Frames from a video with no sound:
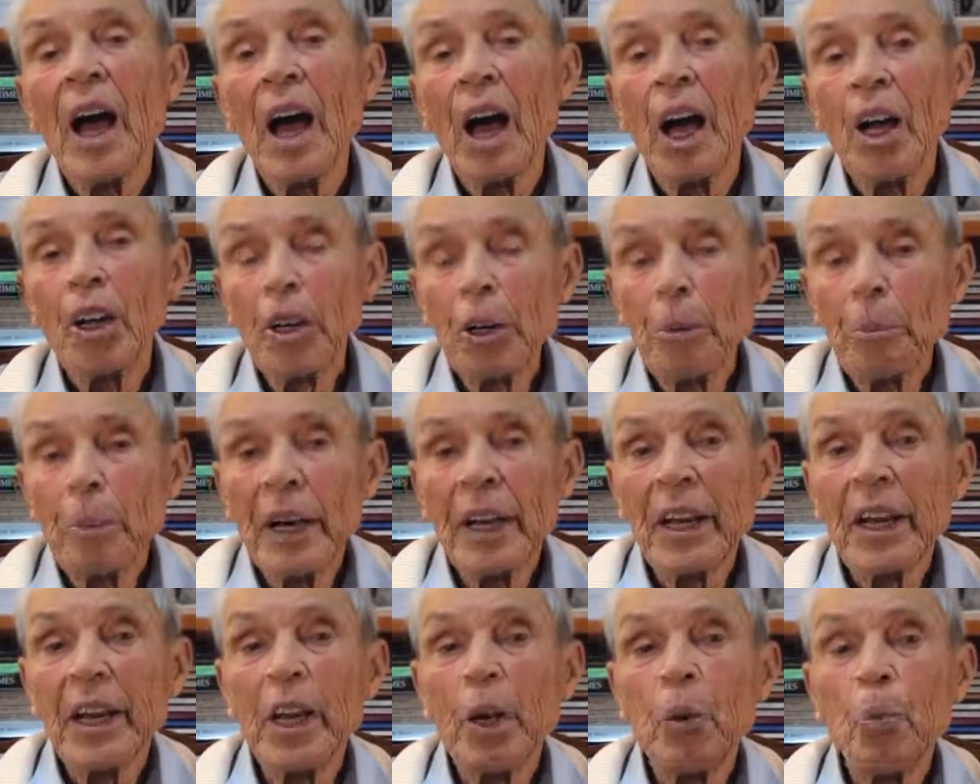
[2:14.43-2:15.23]

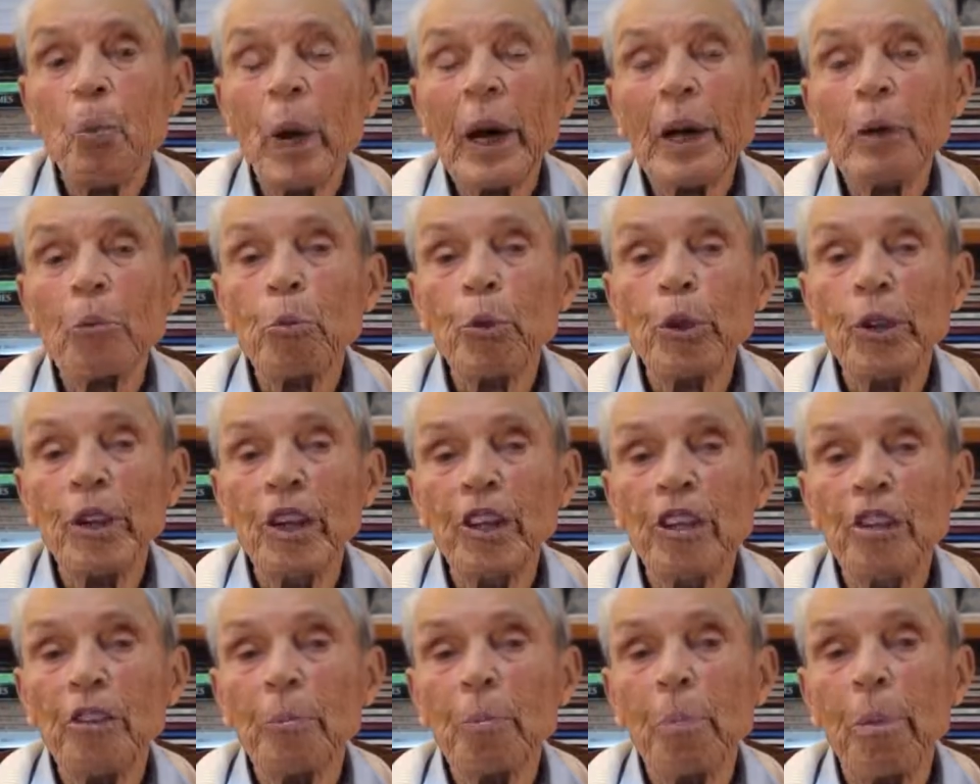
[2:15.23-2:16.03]
Ultimately, he went
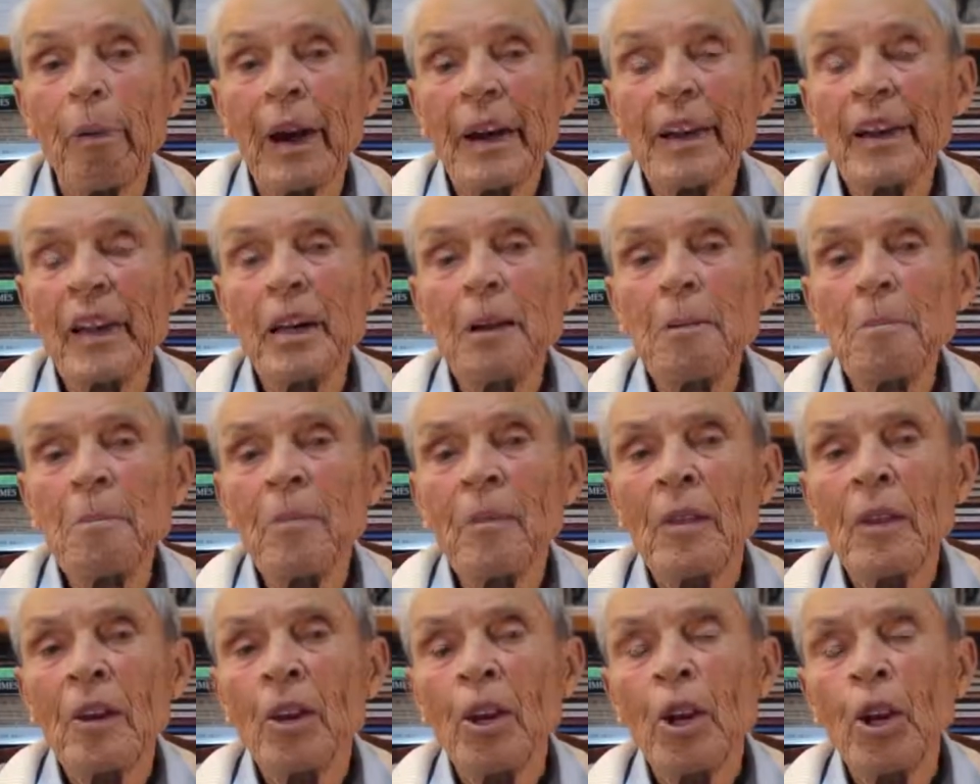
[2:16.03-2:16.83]
with his brother
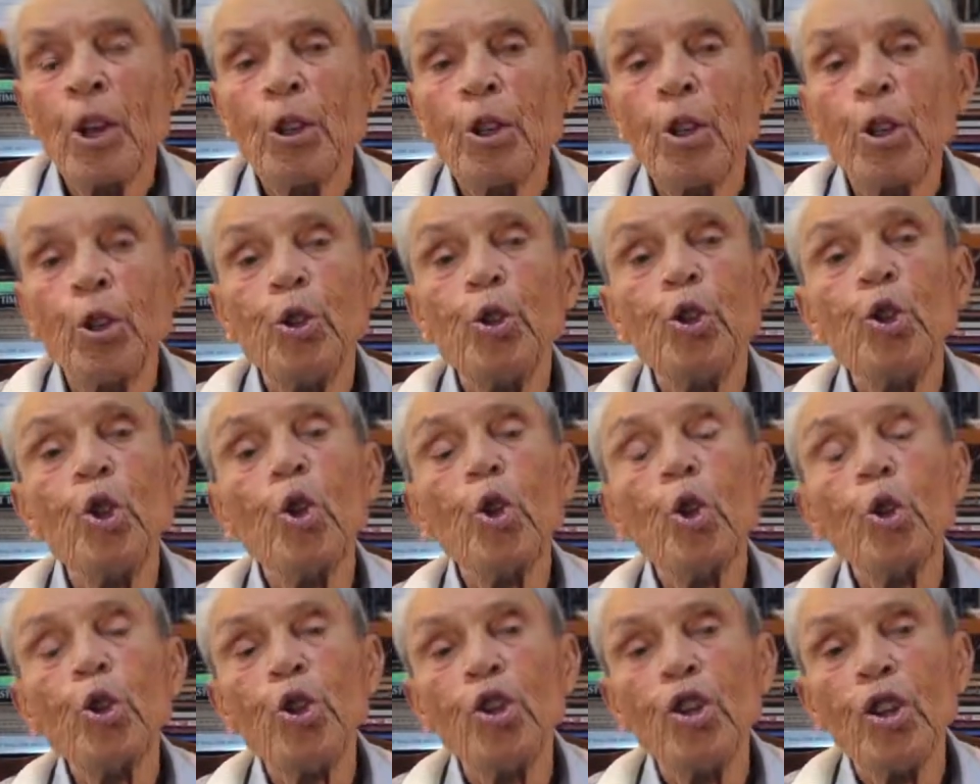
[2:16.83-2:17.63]
to
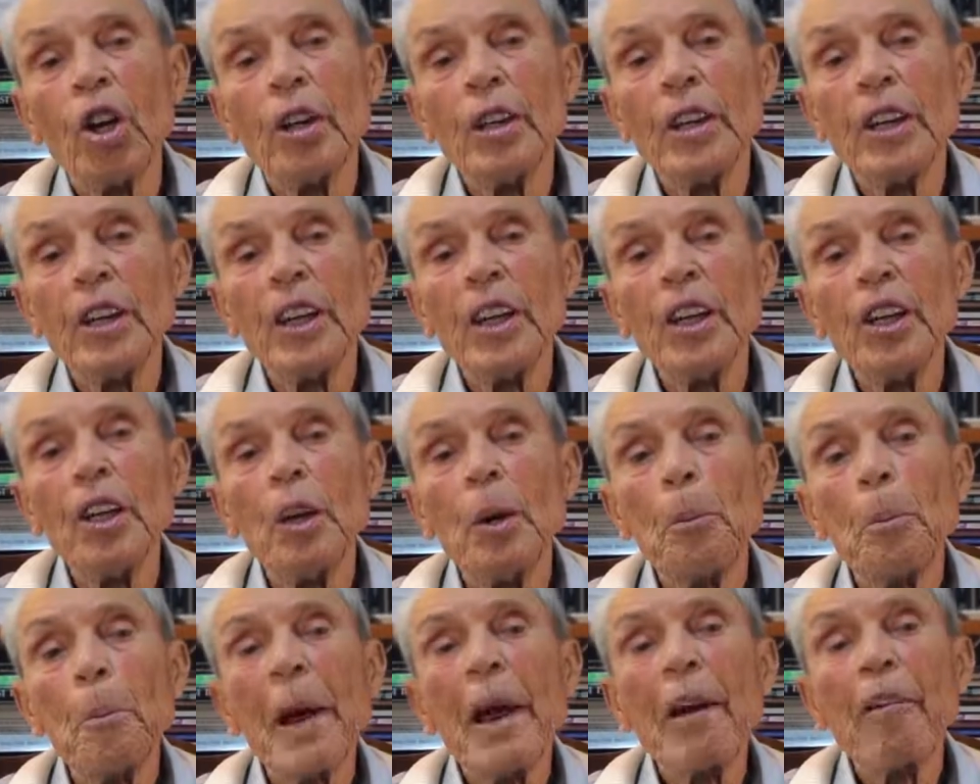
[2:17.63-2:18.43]
Georgia
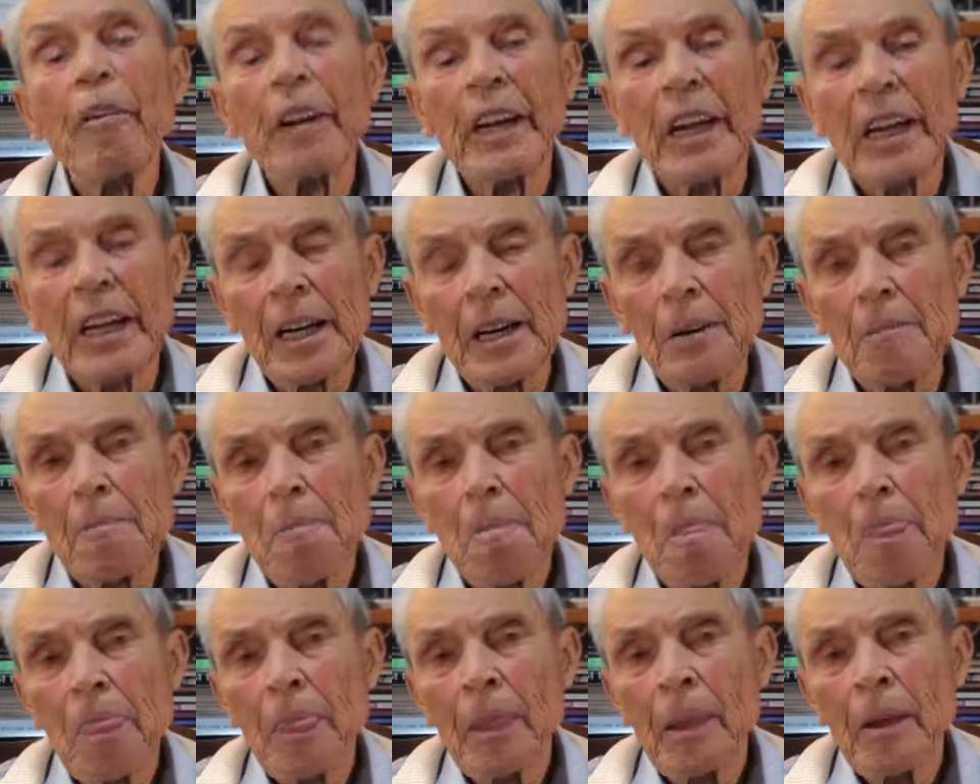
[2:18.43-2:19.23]
in America,